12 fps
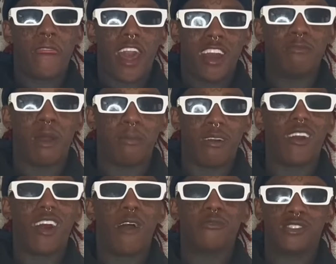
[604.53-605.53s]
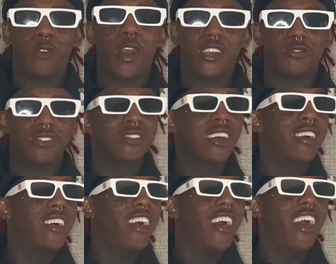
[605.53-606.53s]
at my par, I was a waitress.
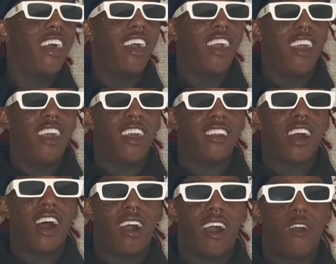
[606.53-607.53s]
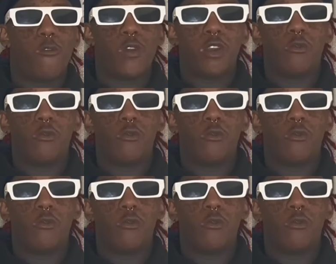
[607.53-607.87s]
And we